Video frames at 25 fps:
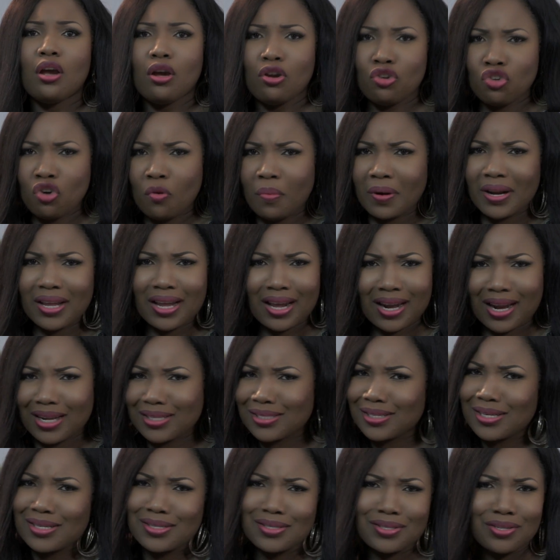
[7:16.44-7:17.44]
nobody can
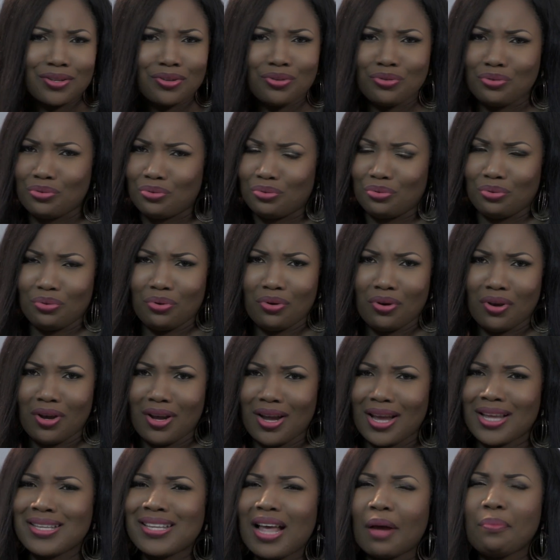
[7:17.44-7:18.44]
actually see you.
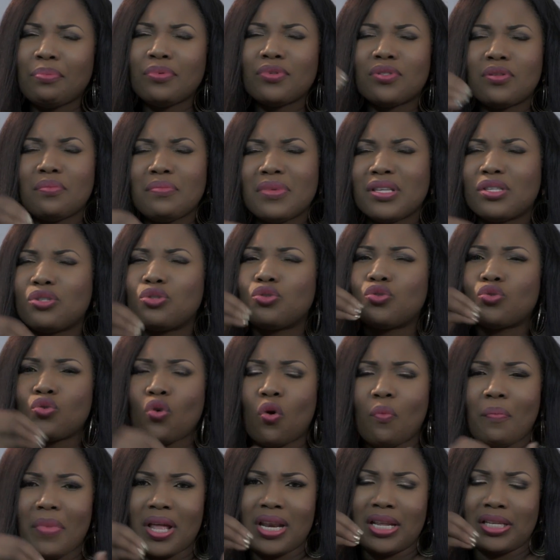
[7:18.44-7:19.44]
It's happened to me
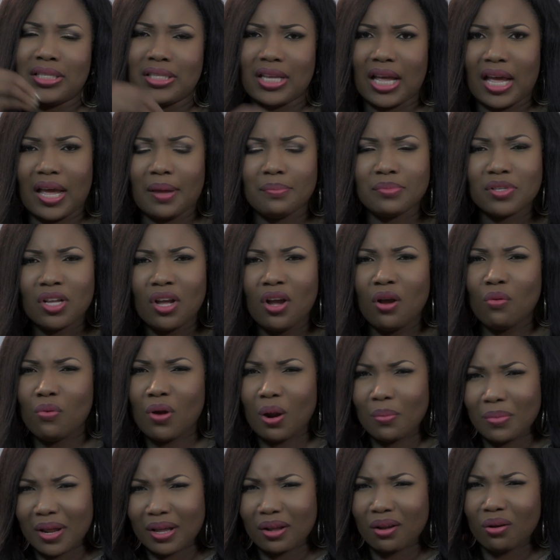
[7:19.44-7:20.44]
so many times
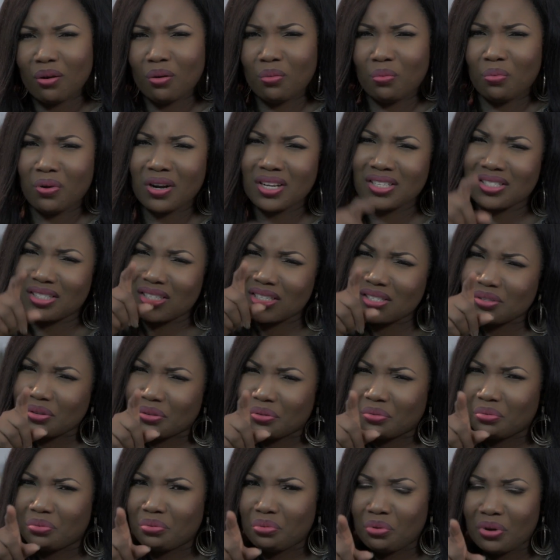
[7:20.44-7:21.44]
where I'm like, what is this on
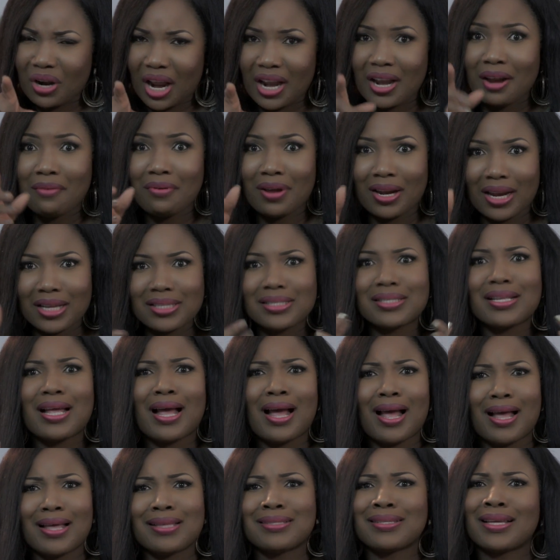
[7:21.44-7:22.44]
the road? And I realize
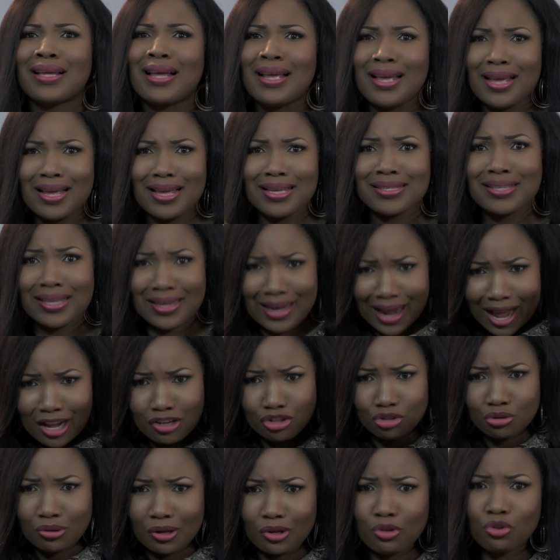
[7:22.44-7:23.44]
it's an
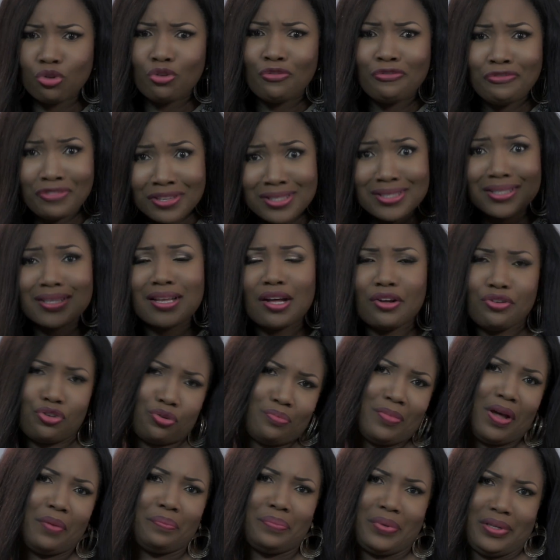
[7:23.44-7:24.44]
actual physical
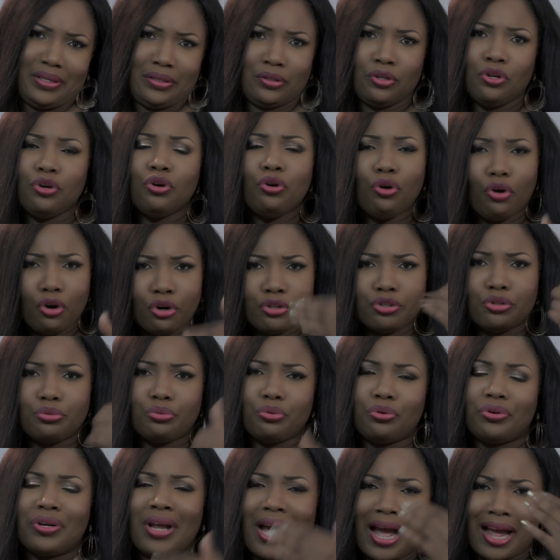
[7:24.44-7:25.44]
human being on the
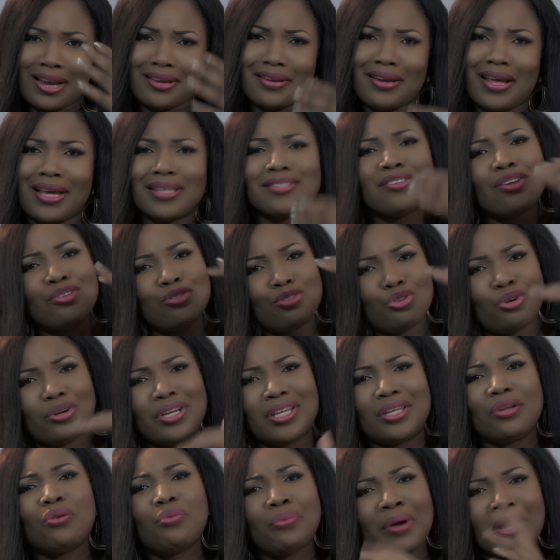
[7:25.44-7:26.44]
road at night,
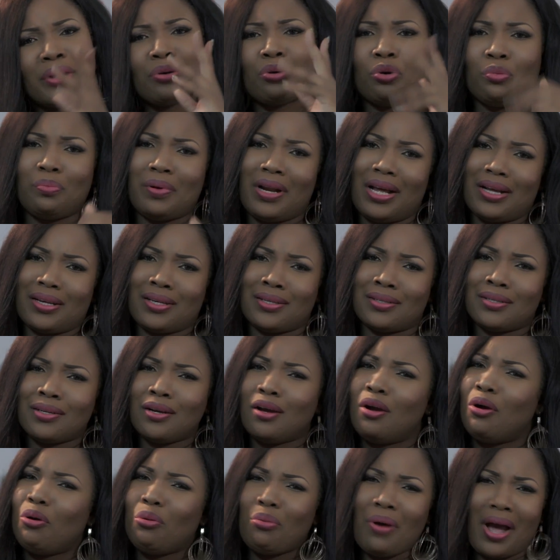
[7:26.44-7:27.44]
jogging, wearing all black.
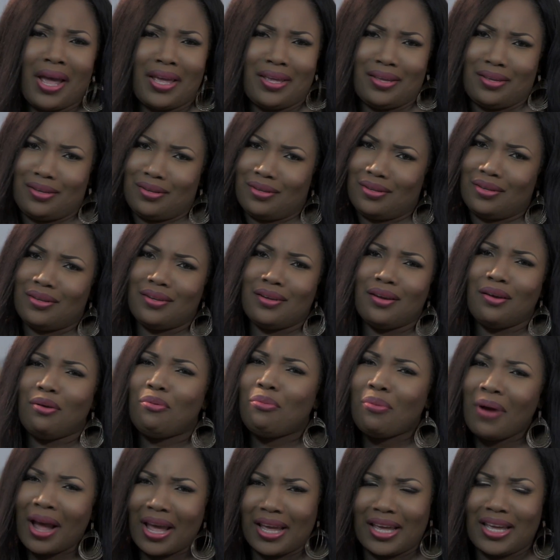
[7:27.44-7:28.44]
Why?
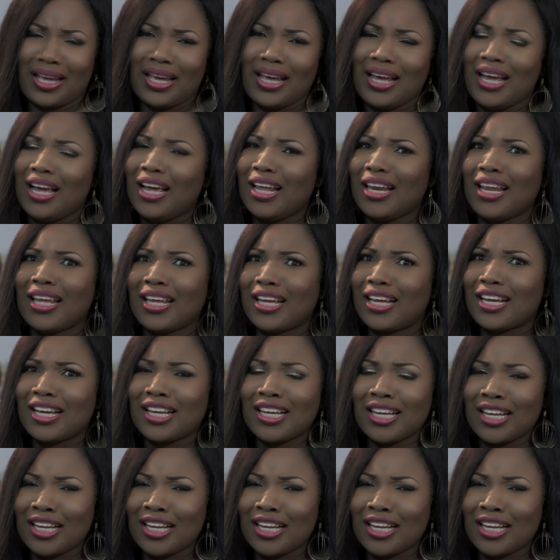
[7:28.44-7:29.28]
Why? Like,